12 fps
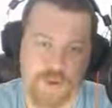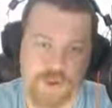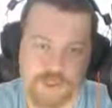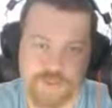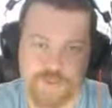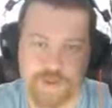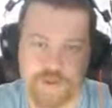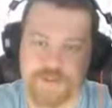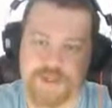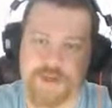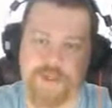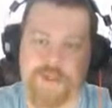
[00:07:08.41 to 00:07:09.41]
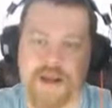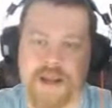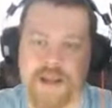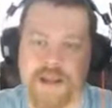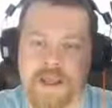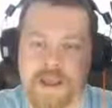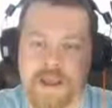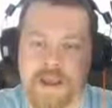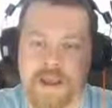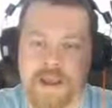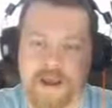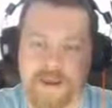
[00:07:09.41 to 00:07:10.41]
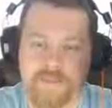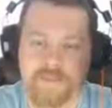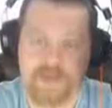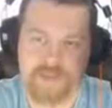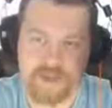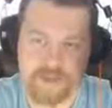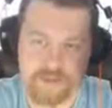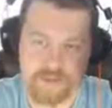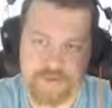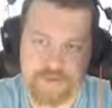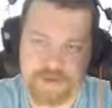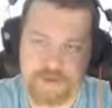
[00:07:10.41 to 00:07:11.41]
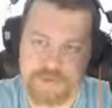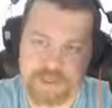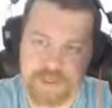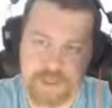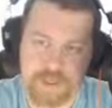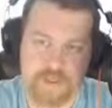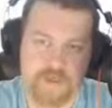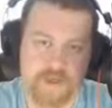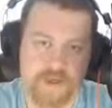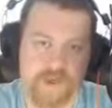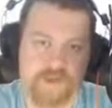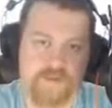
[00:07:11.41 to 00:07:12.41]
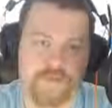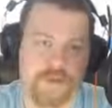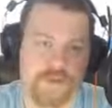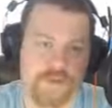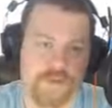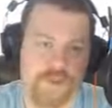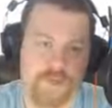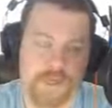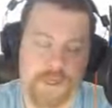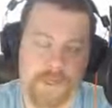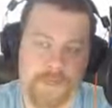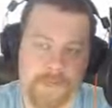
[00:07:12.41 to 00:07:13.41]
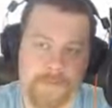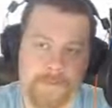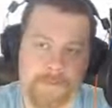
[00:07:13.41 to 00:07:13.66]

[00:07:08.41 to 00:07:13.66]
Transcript: That's what I was going to buy because I only thought I was going to need one interface for speaking.